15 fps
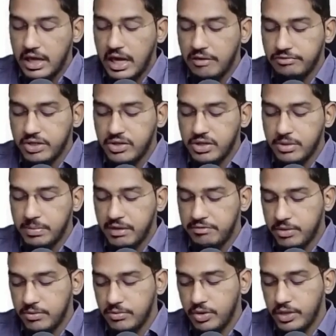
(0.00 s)
After you have
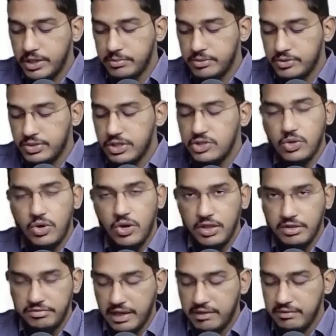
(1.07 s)
performed audit procedures on
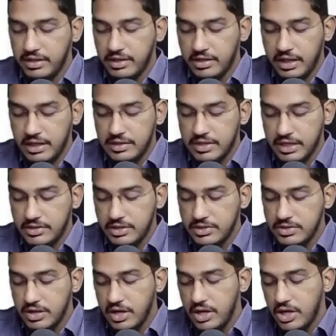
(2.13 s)
the 500 transactions,